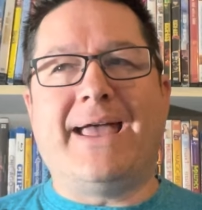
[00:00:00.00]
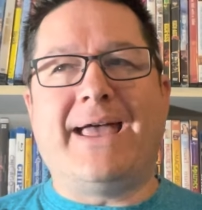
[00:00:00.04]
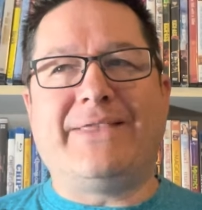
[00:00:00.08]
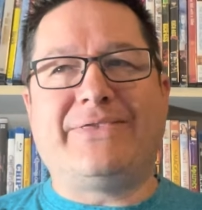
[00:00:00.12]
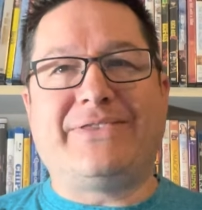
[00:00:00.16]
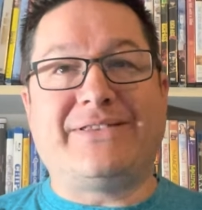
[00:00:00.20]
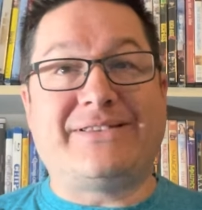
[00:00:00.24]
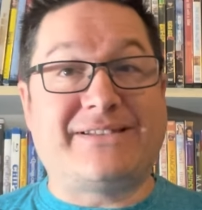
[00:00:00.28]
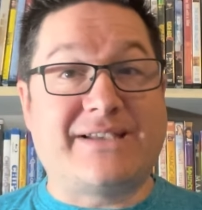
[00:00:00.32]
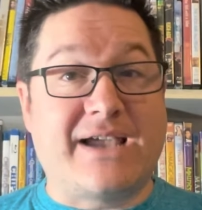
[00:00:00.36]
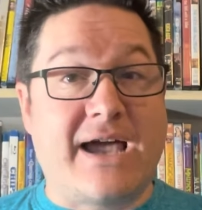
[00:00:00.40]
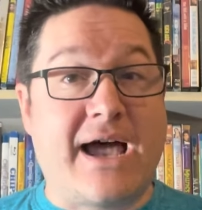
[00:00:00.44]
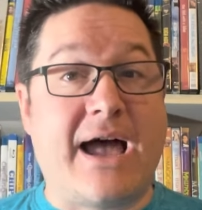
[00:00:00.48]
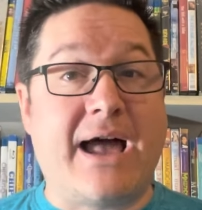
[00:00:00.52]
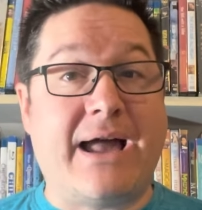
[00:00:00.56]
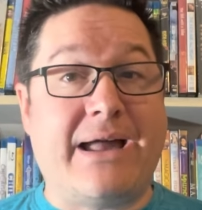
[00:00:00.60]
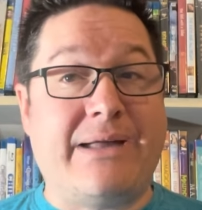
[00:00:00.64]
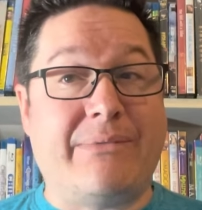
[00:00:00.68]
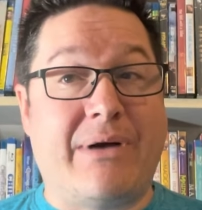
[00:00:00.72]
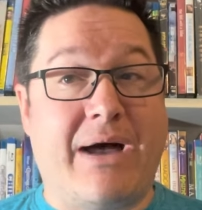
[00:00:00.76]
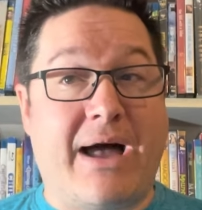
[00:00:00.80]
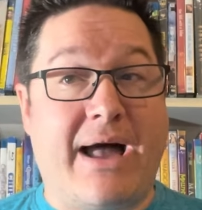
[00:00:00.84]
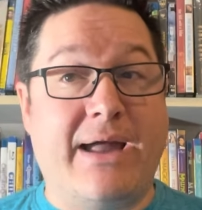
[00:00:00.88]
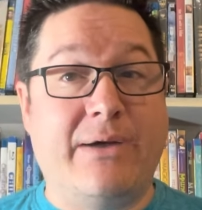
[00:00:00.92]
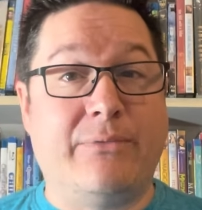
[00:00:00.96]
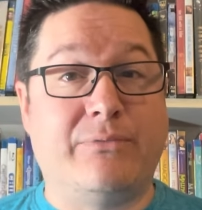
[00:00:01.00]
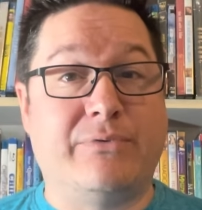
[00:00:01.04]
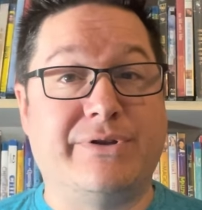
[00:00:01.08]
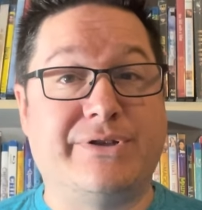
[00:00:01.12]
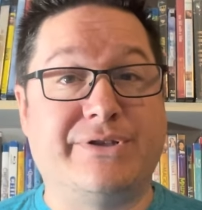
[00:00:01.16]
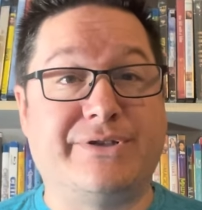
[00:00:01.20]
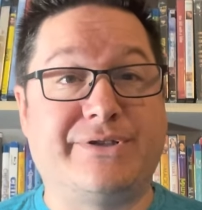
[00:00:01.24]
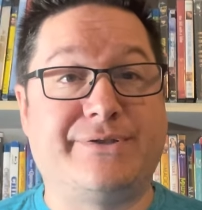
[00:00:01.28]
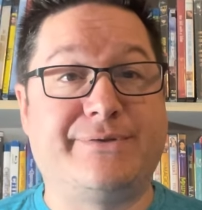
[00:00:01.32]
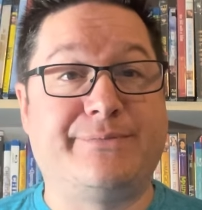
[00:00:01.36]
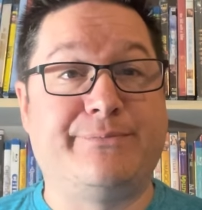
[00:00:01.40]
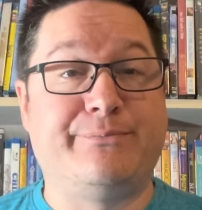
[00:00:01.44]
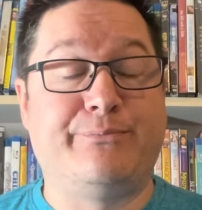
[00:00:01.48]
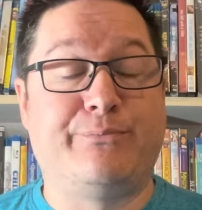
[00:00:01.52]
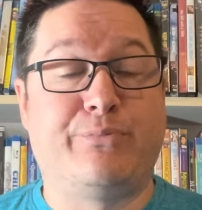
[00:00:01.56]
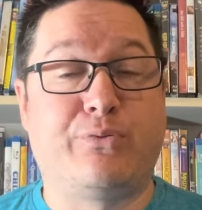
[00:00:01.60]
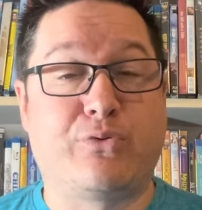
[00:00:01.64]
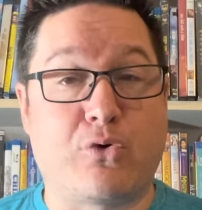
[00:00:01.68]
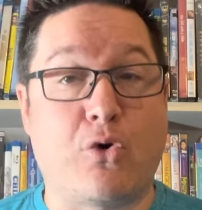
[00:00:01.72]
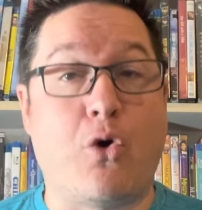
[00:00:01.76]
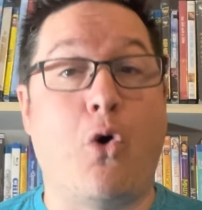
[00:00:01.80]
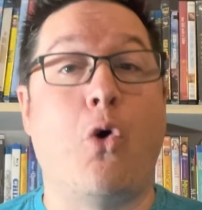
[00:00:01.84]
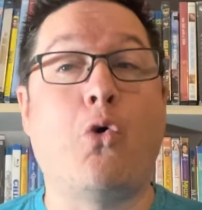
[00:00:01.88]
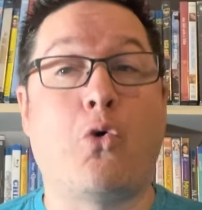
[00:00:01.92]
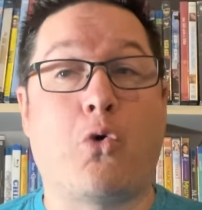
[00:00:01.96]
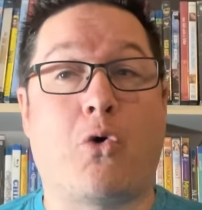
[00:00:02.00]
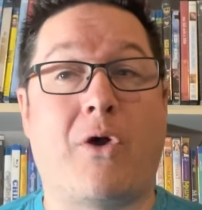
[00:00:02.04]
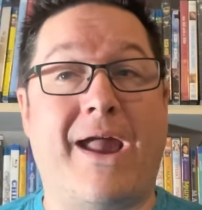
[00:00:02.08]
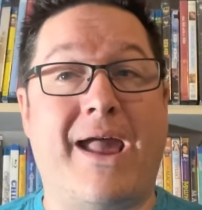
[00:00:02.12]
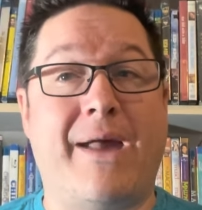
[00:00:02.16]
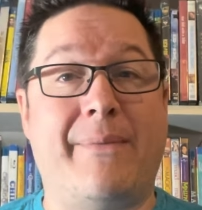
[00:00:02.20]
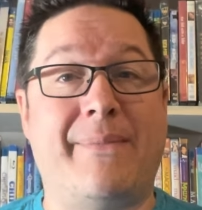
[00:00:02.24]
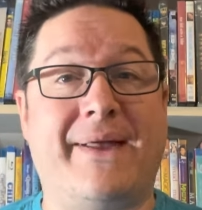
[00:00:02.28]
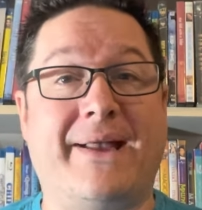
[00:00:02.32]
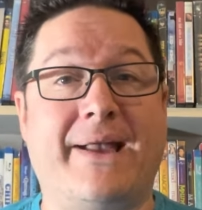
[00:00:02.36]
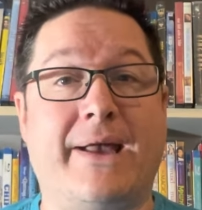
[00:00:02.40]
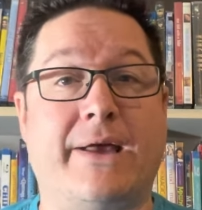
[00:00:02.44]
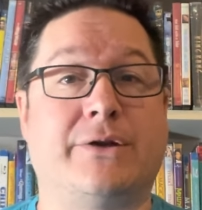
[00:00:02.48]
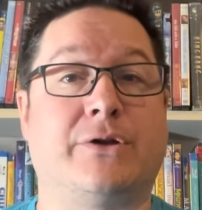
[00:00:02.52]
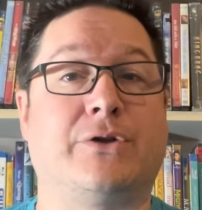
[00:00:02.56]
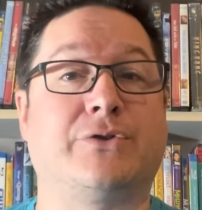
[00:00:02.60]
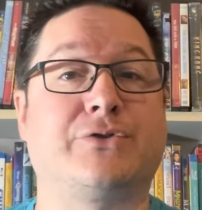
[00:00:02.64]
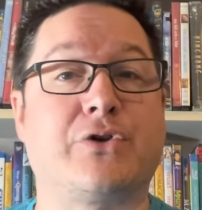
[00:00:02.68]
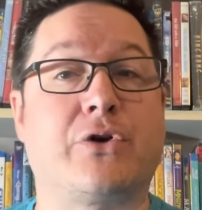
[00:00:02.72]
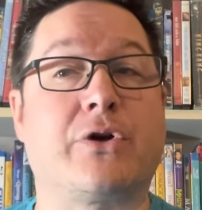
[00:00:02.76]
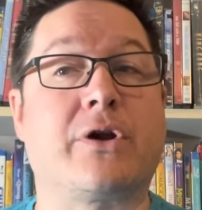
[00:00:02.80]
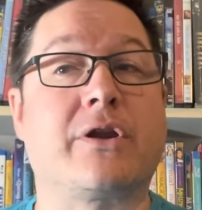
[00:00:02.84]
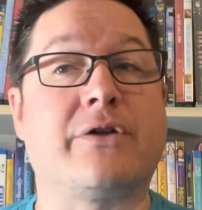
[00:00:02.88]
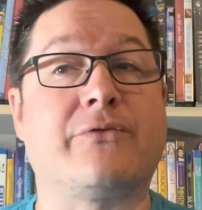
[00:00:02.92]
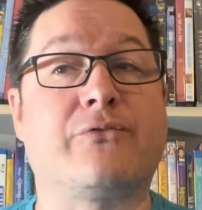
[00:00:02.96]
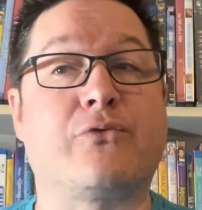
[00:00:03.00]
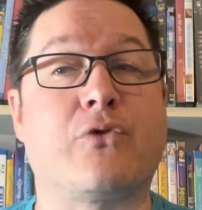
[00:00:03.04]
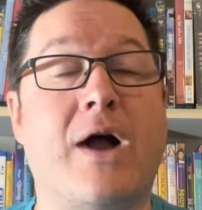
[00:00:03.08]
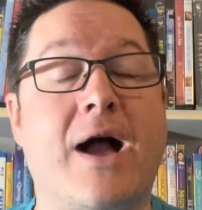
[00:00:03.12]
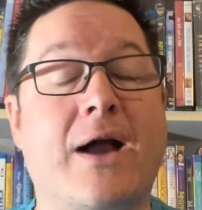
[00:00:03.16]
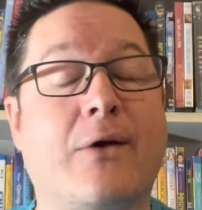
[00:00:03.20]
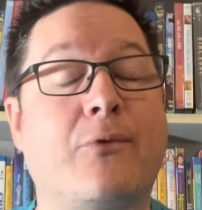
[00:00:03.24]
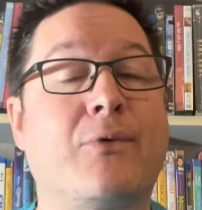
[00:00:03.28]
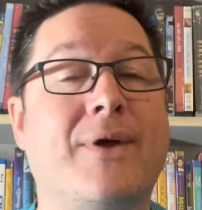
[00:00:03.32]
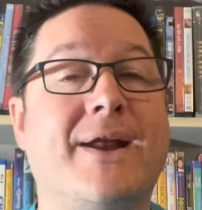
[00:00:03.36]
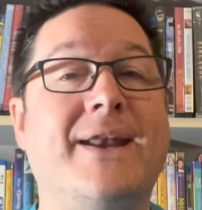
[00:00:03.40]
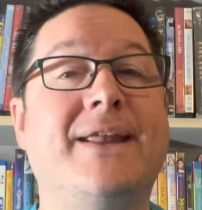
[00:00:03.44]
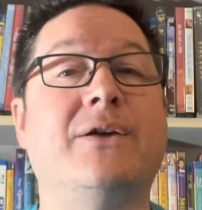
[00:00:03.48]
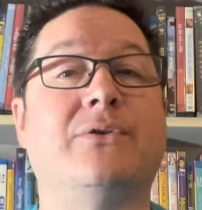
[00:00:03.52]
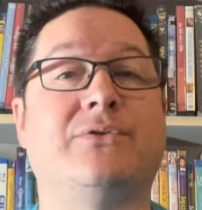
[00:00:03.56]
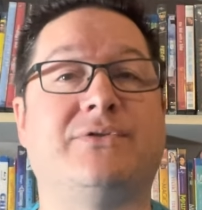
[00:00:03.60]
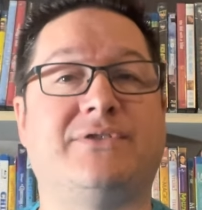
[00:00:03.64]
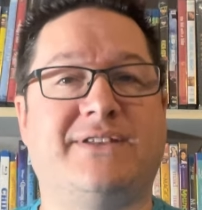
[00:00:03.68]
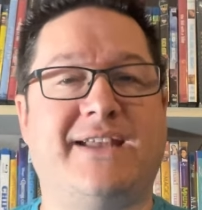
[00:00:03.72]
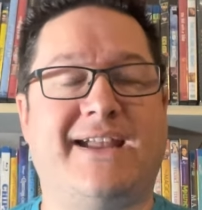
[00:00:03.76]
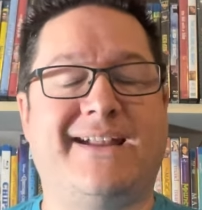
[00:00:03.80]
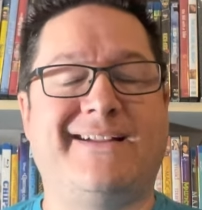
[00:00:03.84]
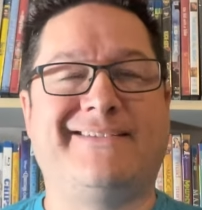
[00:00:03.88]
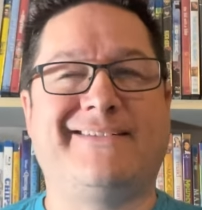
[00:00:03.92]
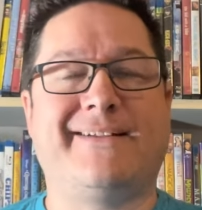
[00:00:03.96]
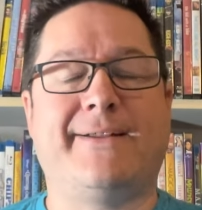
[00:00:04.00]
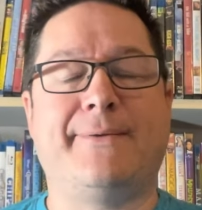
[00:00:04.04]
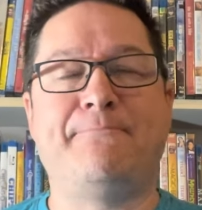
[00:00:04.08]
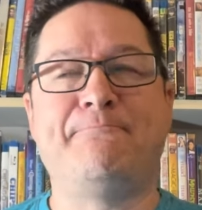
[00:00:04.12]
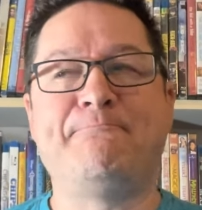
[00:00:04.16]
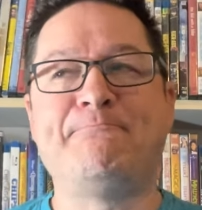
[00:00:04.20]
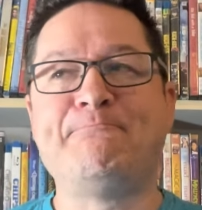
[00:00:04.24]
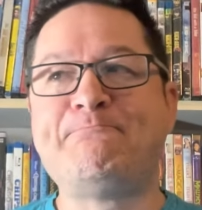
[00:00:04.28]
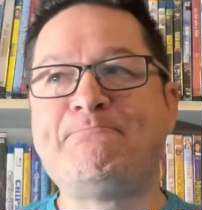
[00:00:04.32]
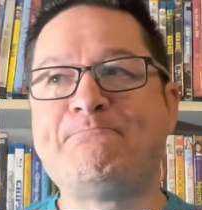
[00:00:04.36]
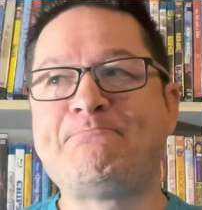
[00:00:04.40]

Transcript: at the time I was programming an alternative rock radio station,